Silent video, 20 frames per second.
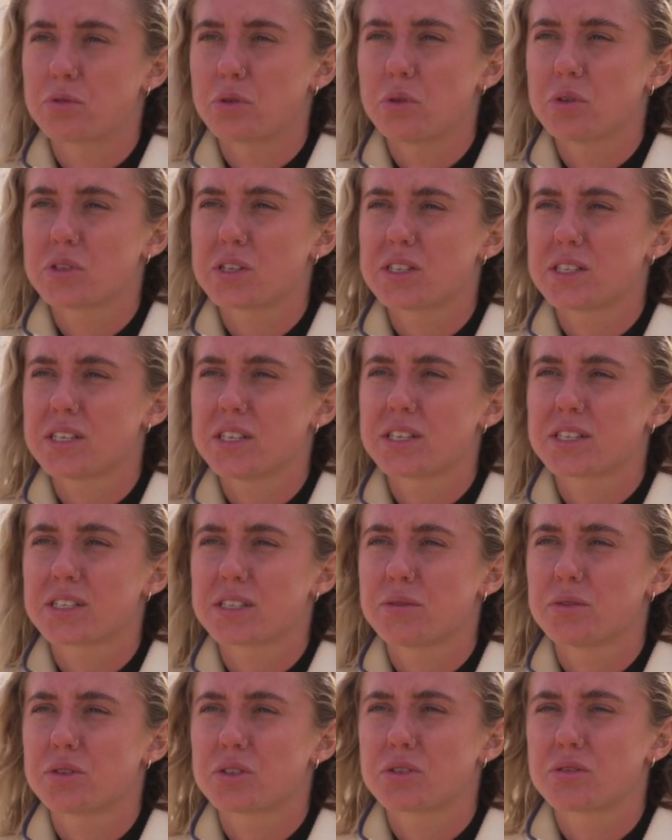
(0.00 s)
process it because
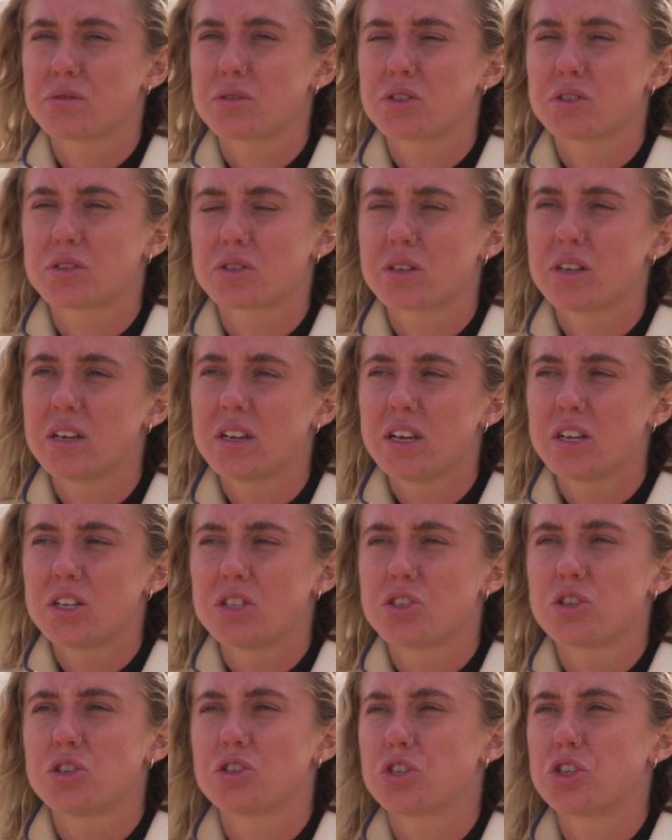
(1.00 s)
it was just
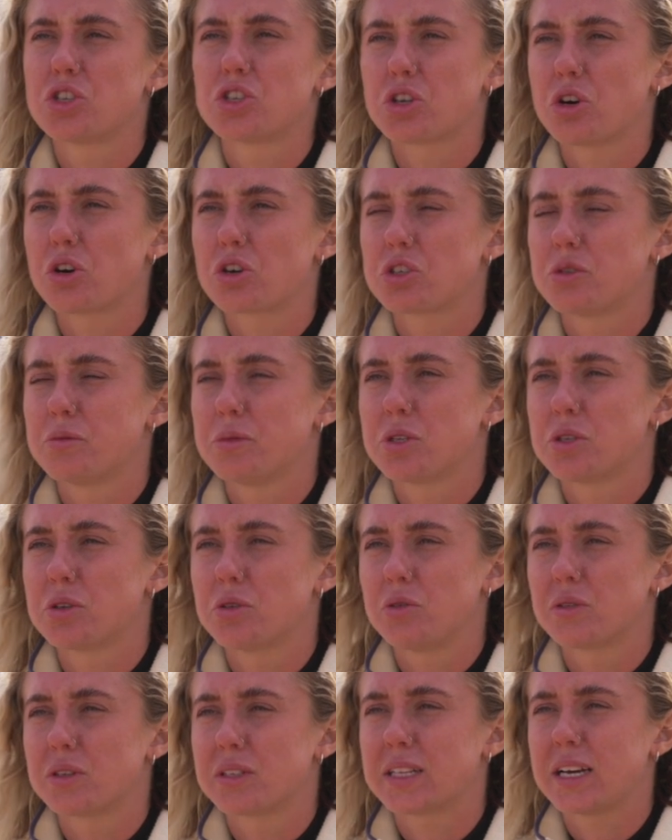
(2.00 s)
such a shock to be
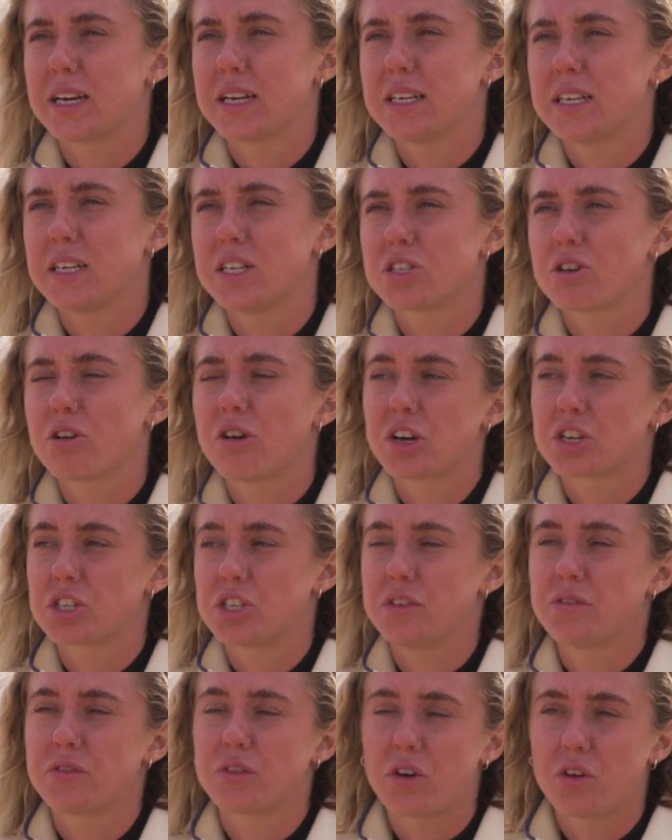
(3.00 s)
told at that age, oh,
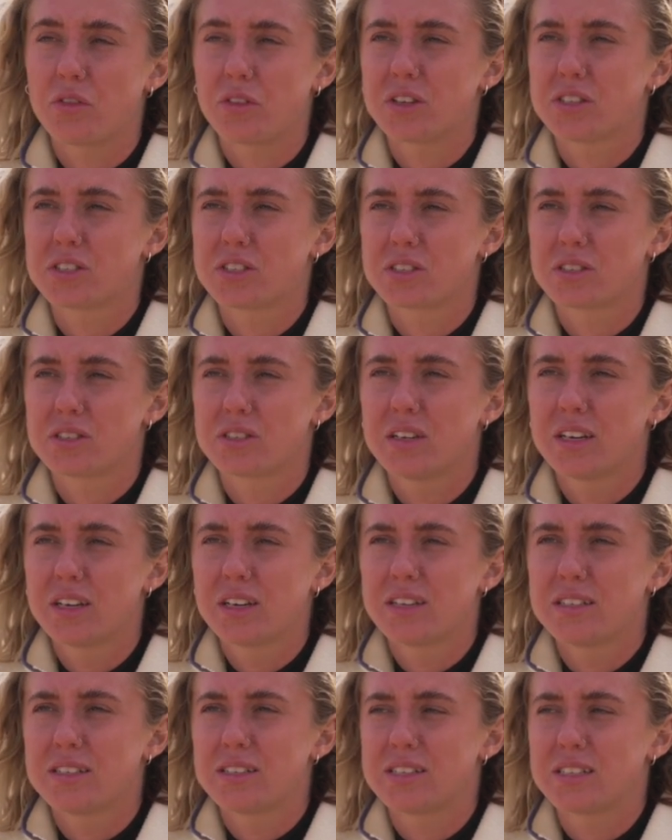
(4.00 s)
actually you've got this
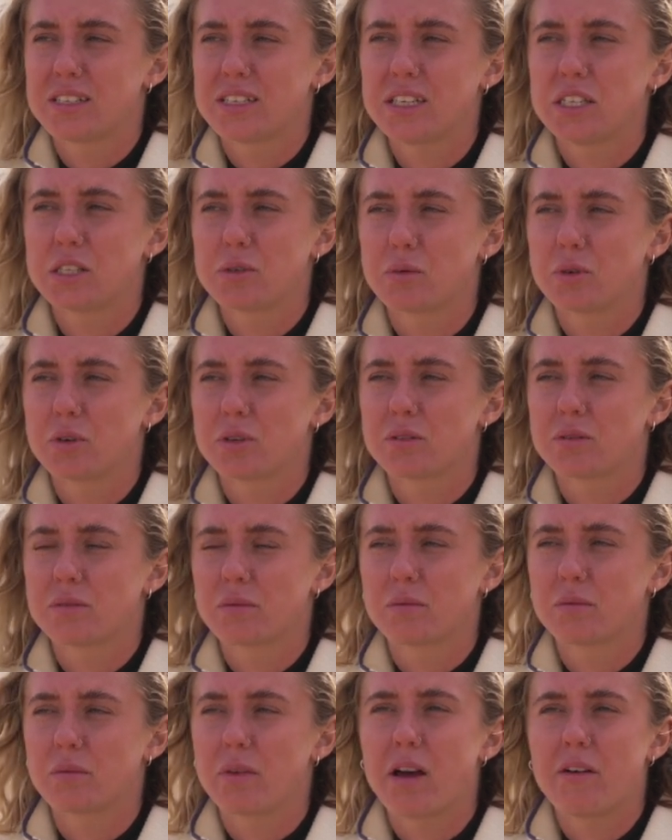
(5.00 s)
disease, but
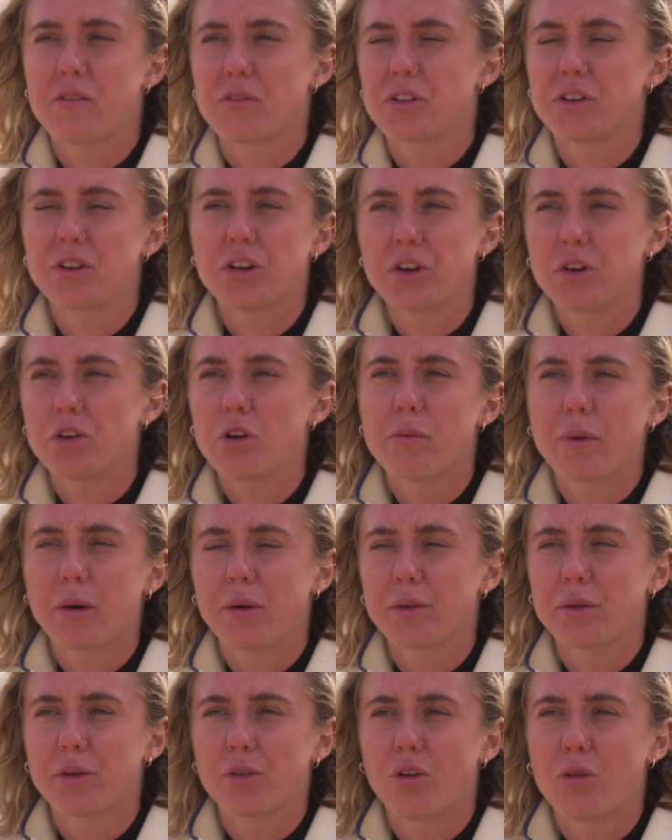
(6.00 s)
everything you know
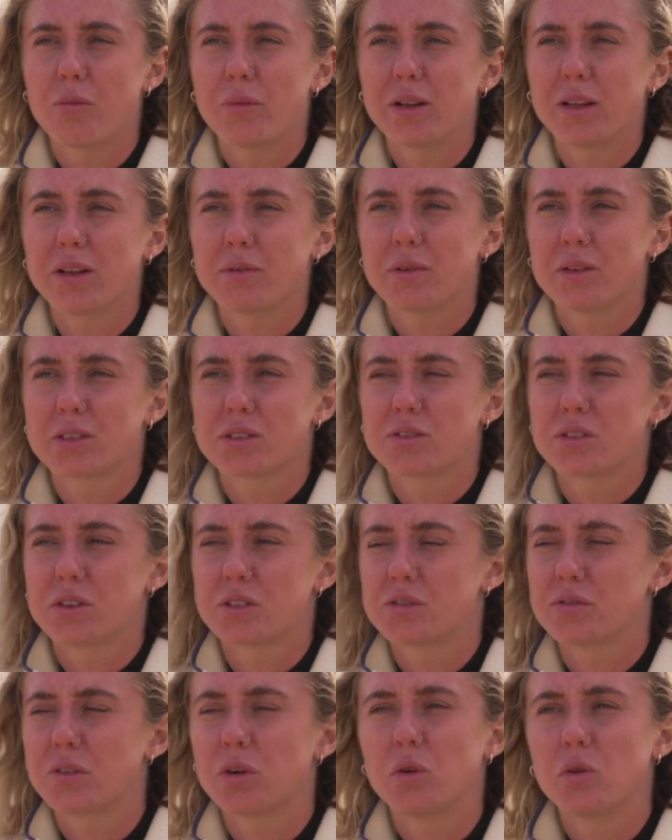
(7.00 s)
about it normally it's,
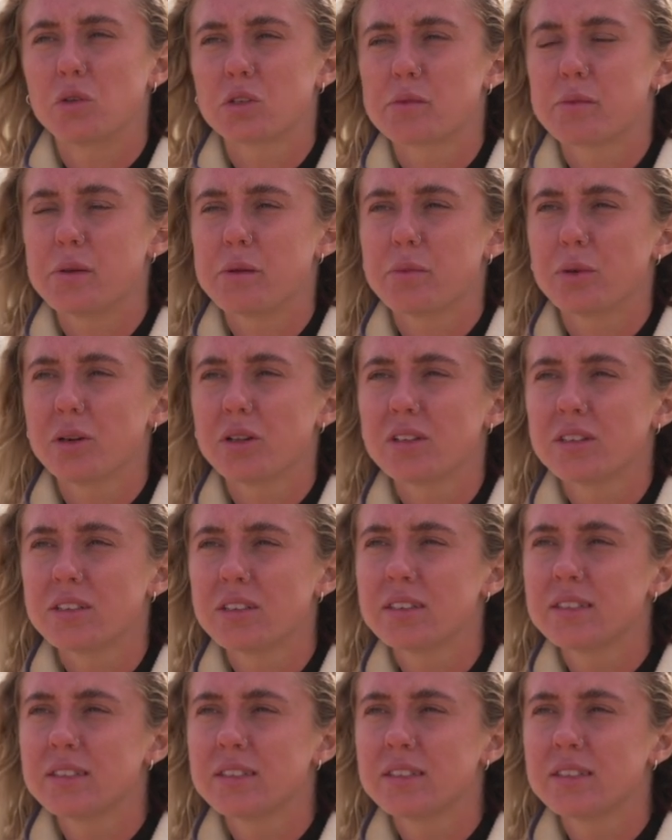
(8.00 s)
it's for older people